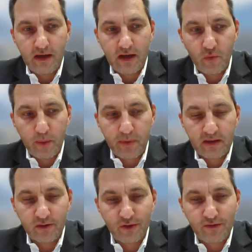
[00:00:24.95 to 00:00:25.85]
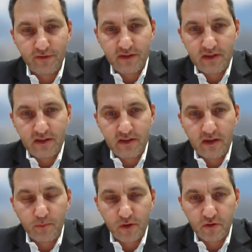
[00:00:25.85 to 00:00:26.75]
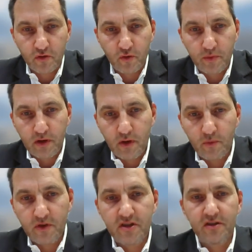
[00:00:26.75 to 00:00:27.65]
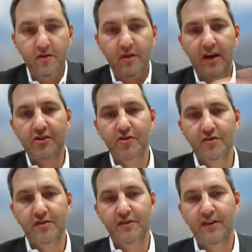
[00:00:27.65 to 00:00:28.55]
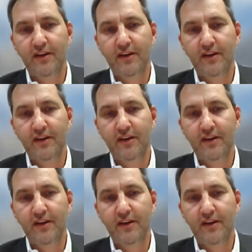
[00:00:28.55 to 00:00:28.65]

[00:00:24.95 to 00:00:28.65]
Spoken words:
and we're part of the EN Plus group, which is the largest